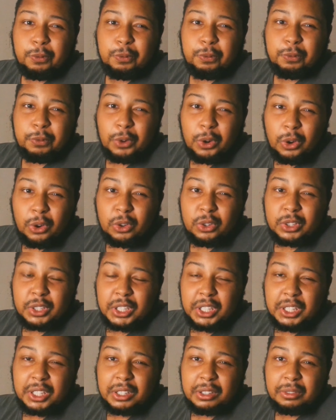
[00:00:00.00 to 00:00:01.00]

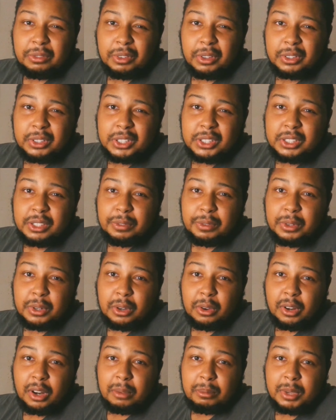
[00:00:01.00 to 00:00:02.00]
fully villainous, if you
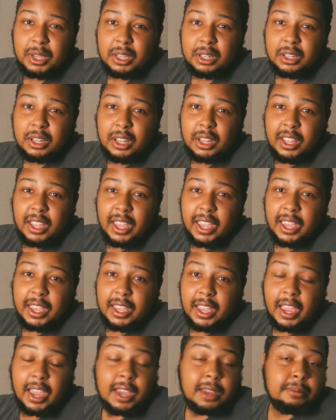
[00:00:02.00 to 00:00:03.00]
know what I mean.
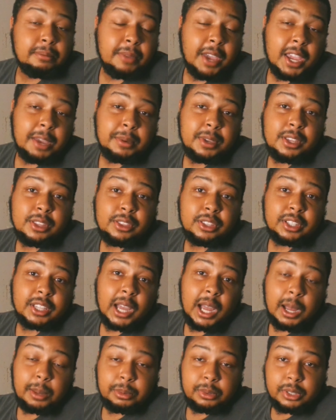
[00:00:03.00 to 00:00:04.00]
And maybe the
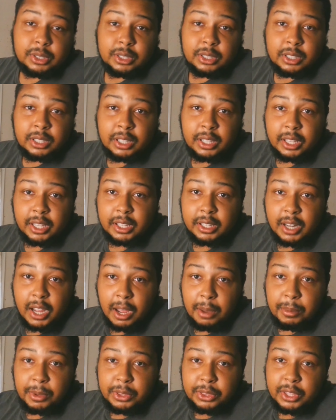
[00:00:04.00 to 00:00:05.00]
Goblin.
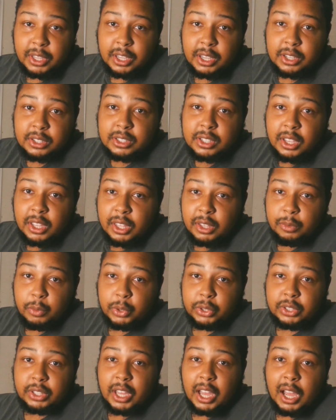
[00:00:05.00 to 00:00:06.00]
But the thing is,
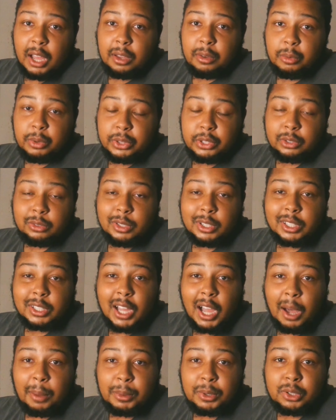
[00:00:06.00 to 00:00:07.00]
with the Green
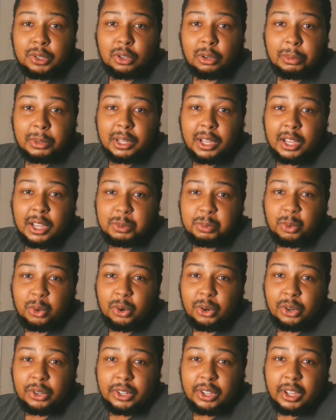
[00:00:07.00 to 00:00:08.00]
Goblin, Norman
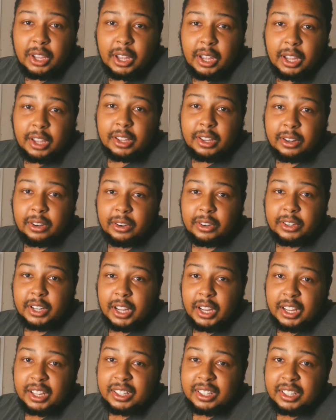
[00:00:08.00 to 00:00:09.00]
Osborn,
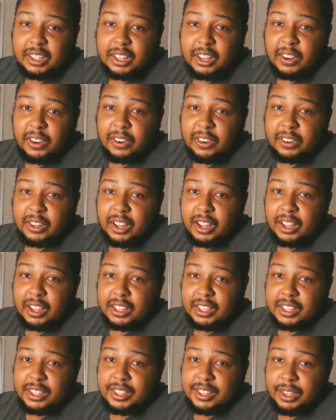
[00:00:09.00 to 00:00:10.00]

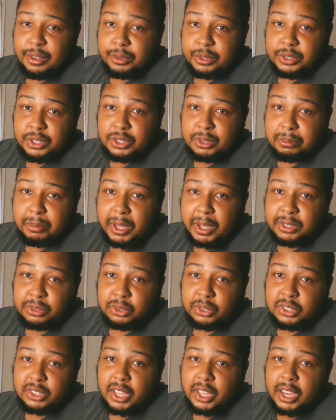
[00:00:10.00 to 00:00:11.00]
it was his
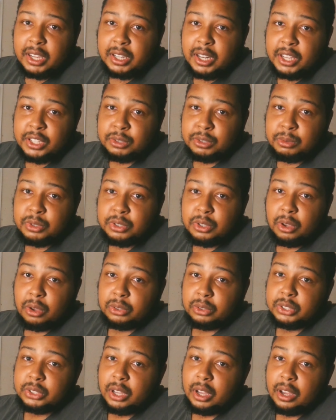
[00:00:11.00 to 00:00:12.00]
mental state as a
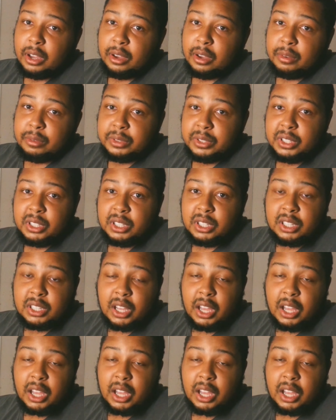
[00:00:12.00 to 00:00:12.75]
result of the